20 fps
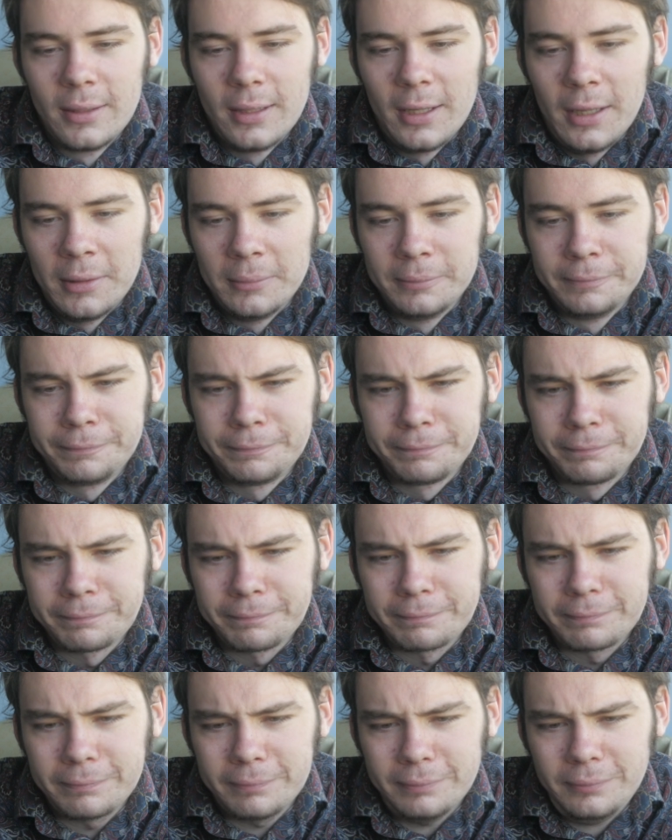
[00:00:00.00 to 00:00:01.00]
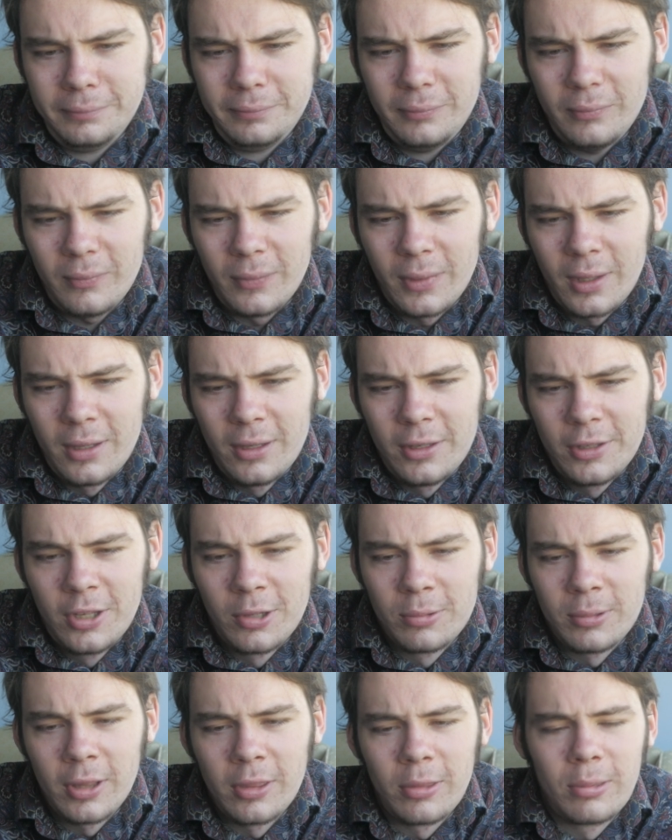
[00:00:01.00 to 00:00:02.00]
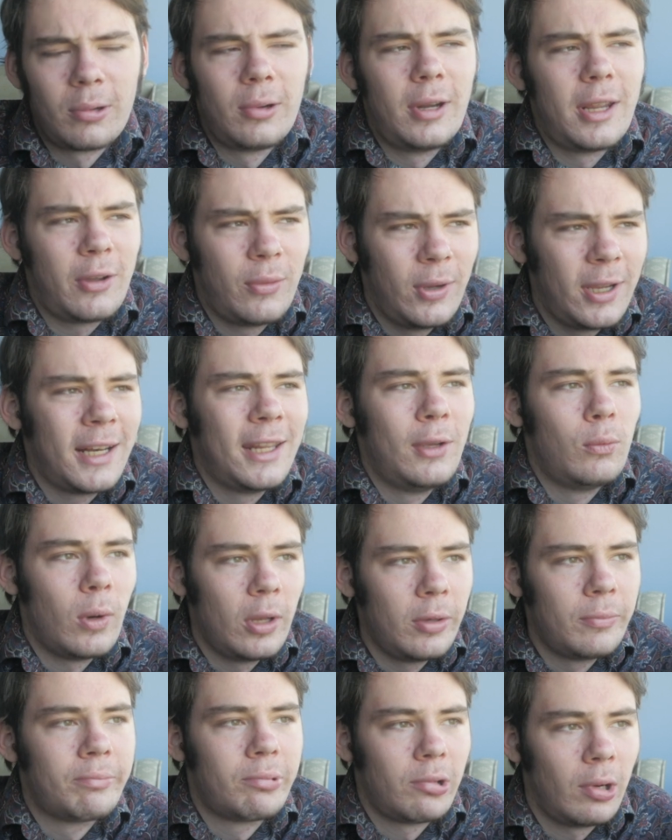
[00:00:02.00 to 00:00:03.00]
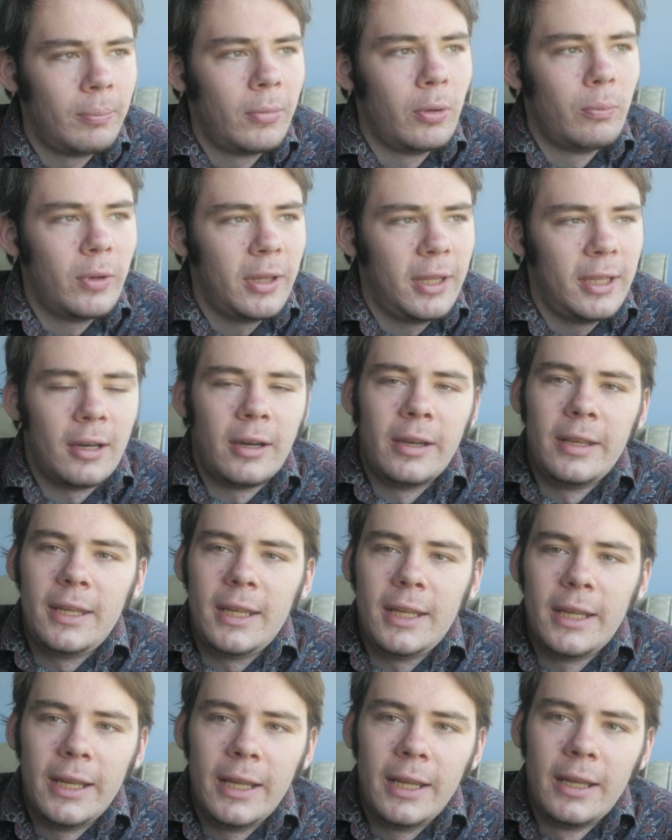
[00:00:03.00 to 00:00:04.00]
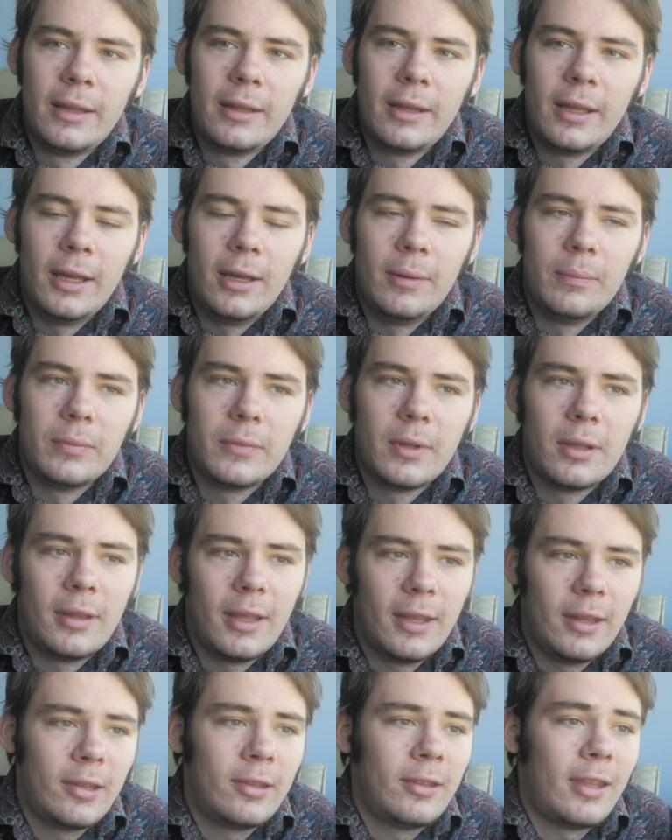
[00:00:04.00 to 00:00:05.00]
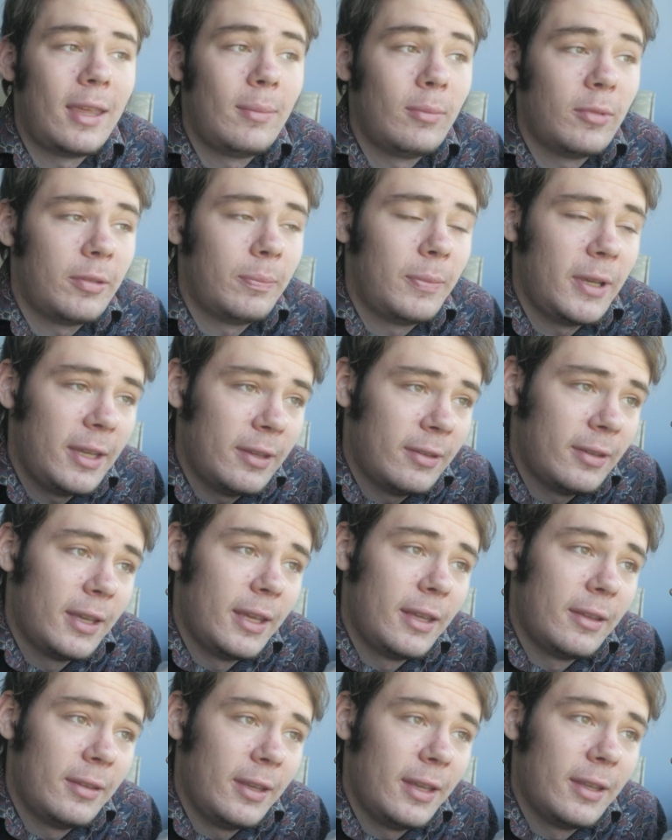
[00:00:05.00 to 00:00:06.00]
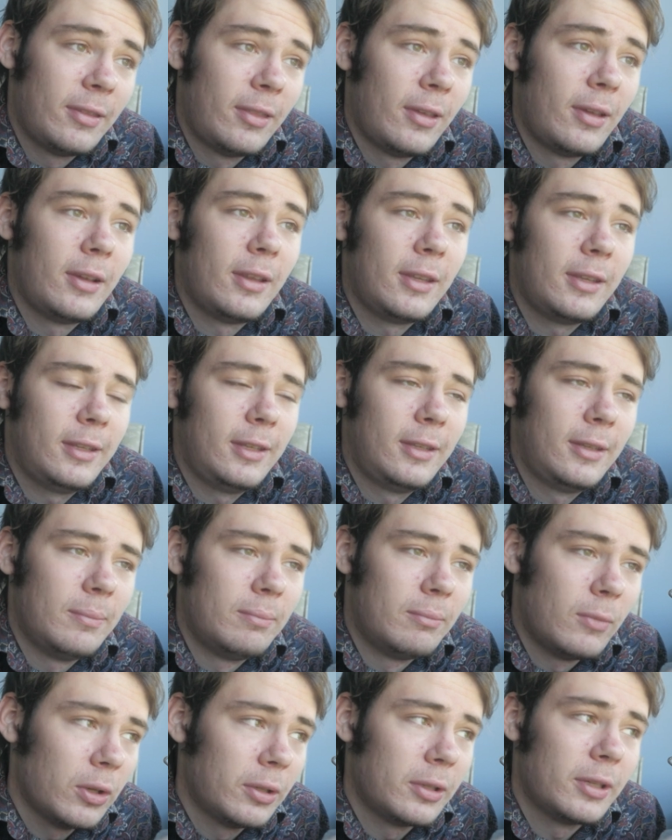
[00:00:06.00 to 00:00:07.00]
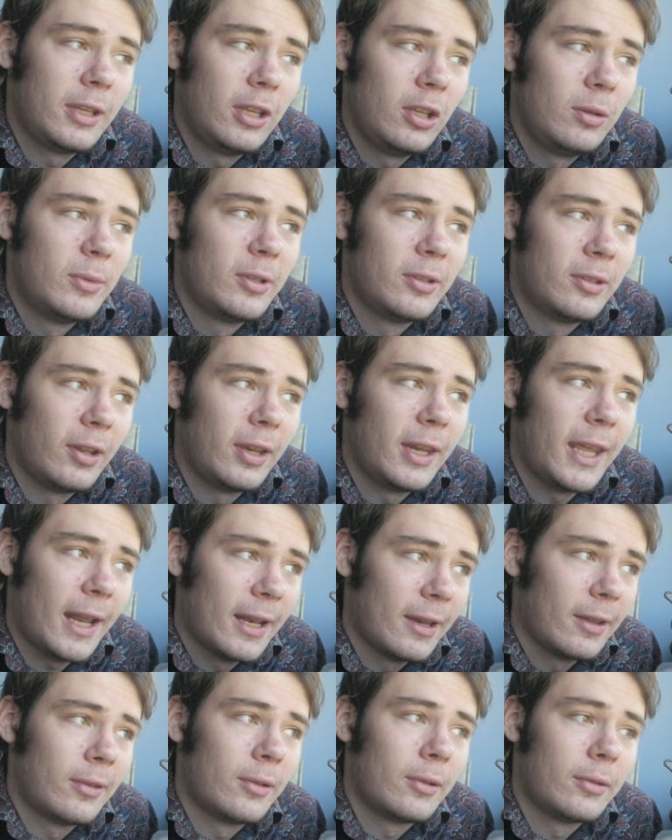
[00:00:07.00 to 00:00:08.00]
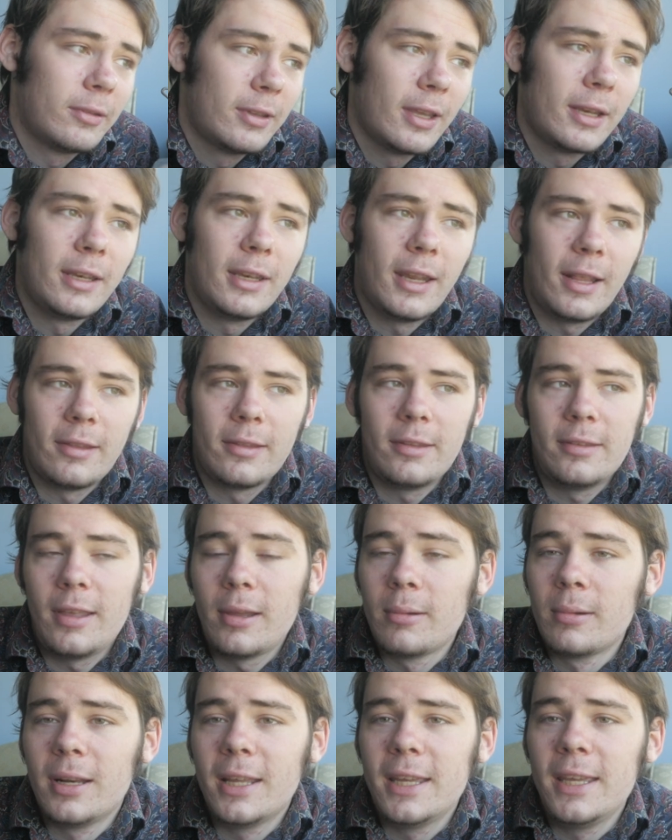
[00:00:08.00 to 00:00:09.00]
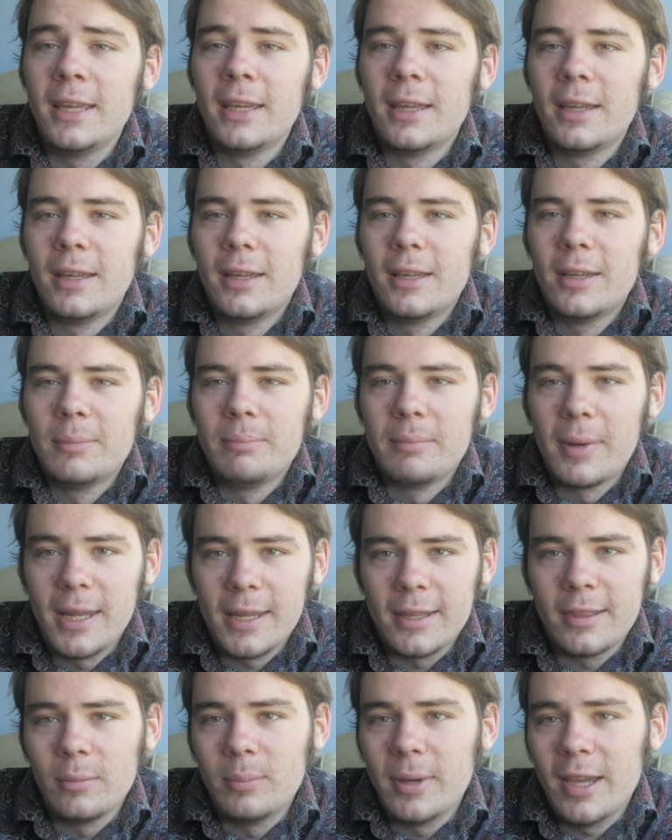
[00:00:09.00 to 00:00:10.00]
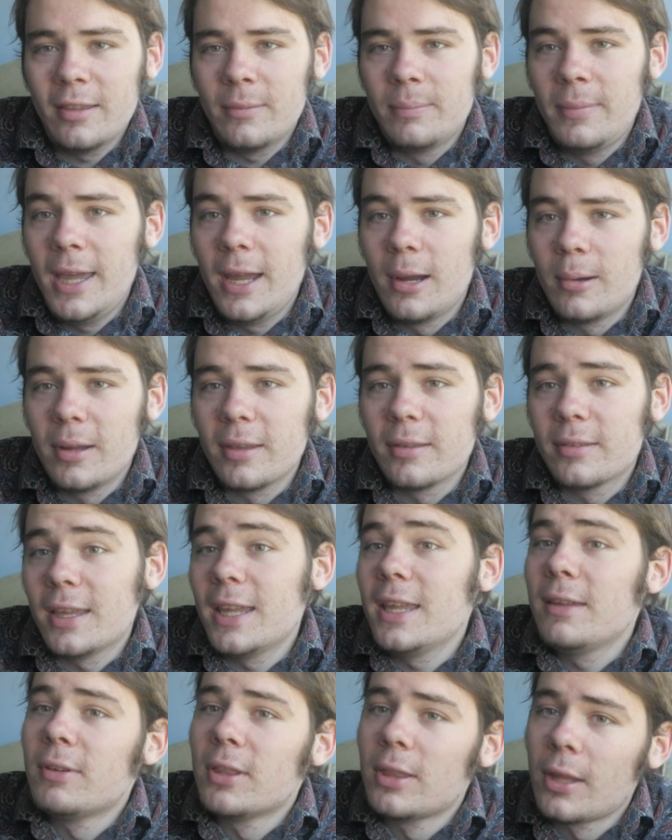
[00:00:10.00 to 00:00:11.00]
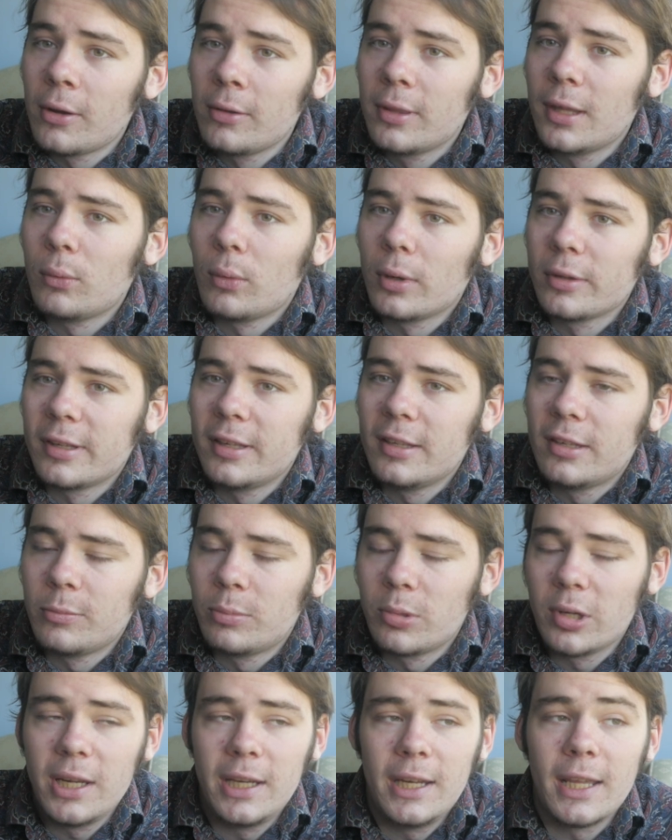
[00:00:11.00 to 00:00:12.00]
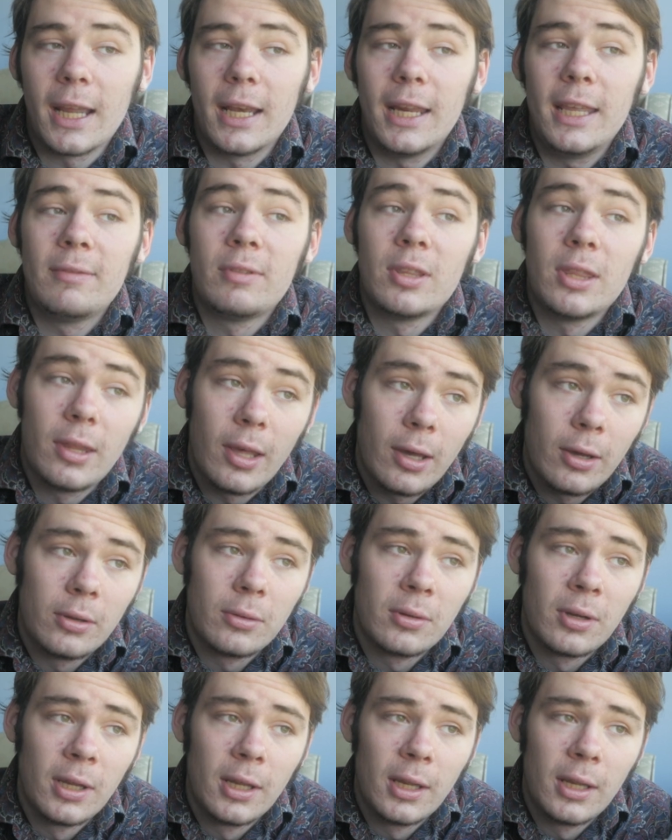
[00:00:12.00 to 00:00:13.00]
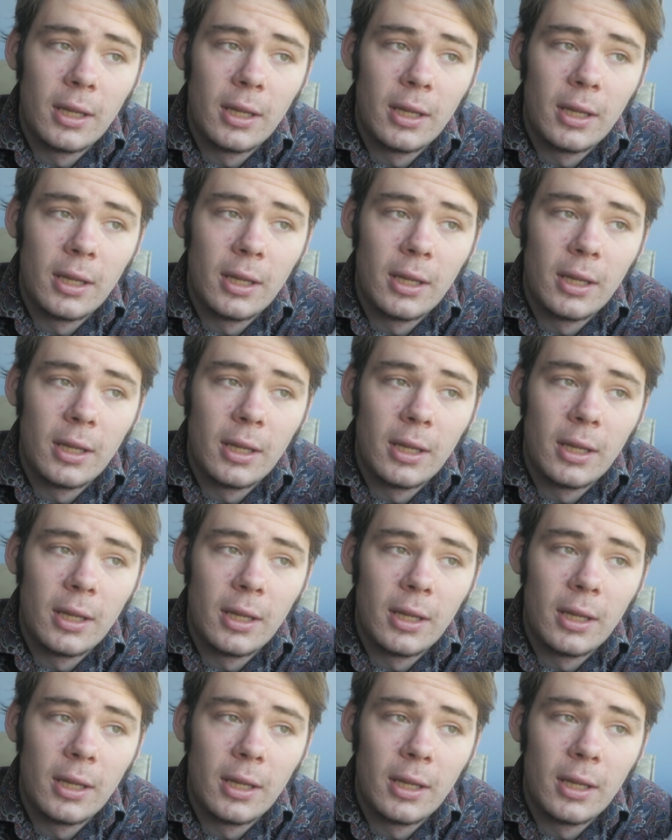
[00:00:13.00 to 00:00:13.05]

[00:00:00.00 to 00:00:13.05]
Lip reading: To run through it quickly, one problem with the idea that they're the same species is that modern humans and Neanderthals didn't necessarily make the best pairings, even though there was interbreeding and even though